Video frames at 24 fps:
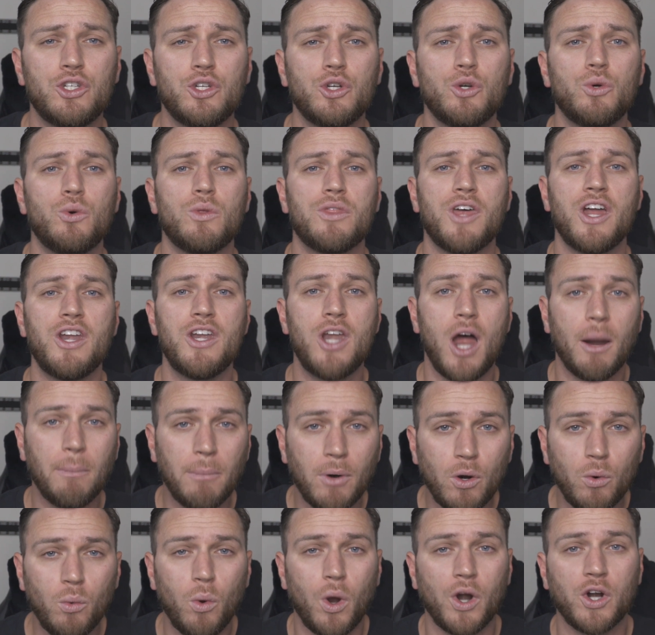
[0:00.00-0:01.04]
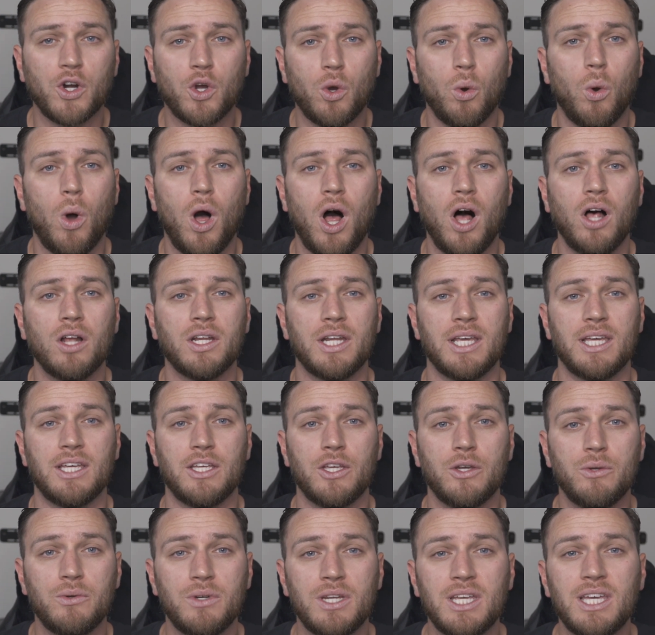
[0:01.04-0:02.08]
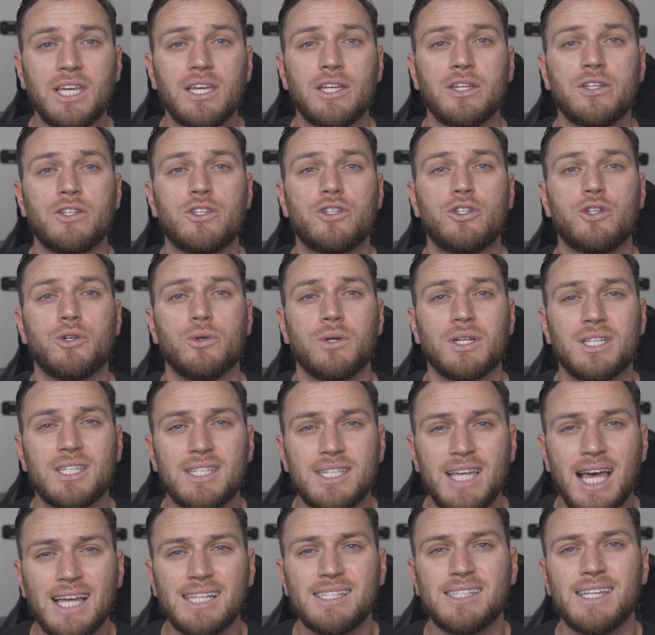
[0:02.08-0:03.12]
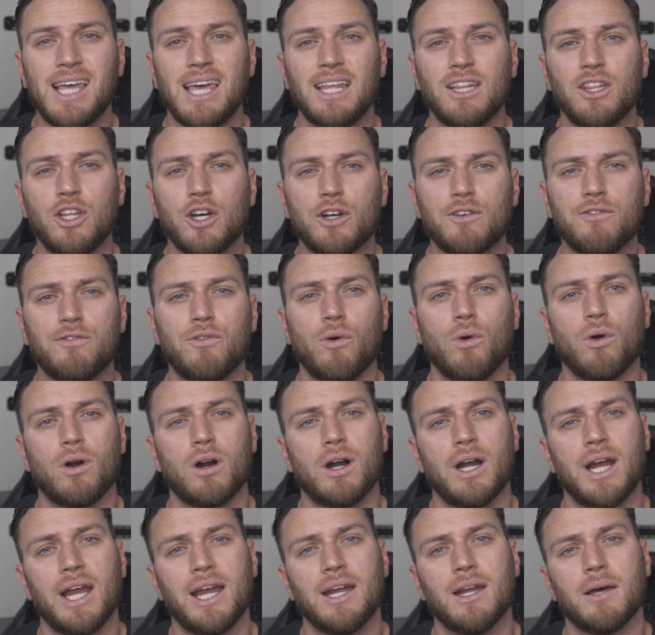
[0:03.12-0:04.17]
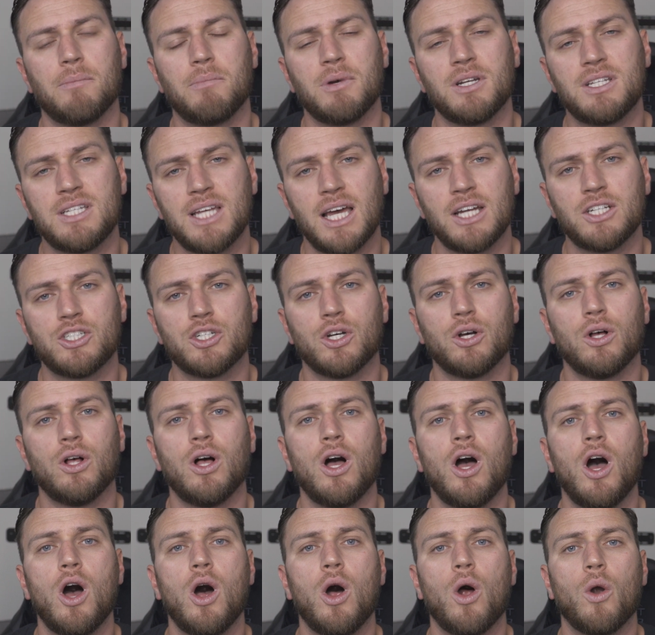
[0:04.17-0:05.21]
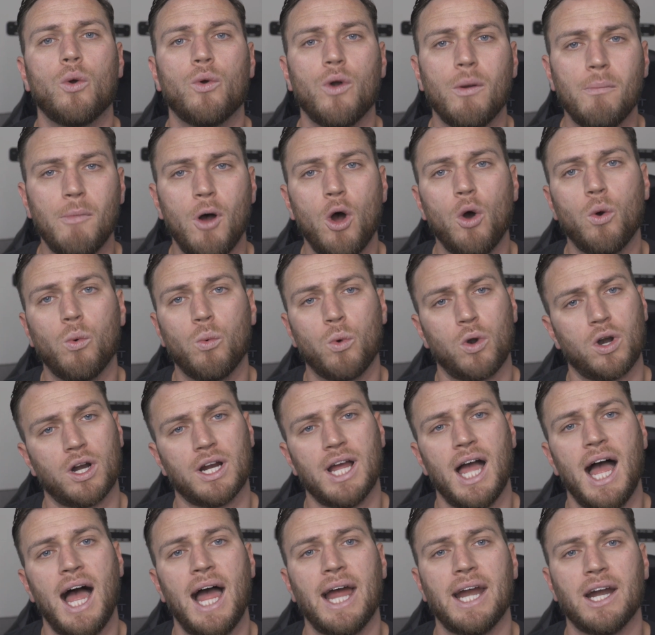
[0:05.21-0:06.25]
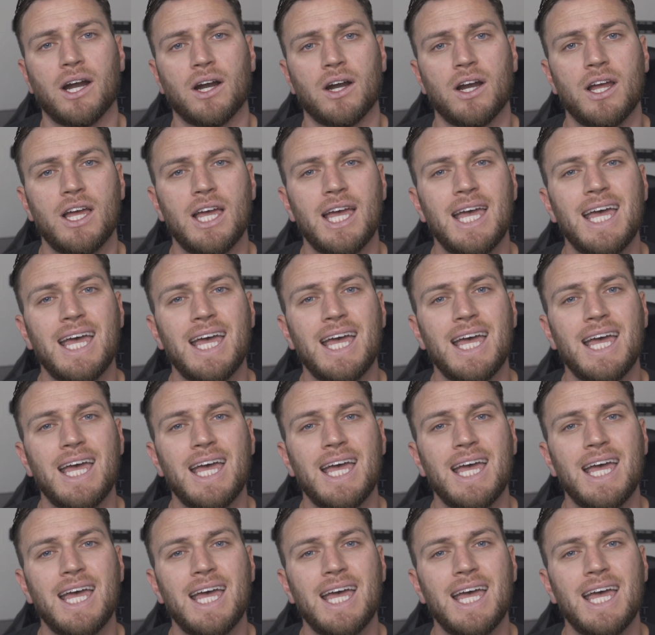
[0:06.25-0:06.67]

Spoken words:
you the #1 quality you need to assess and look for in a potential remote work hire.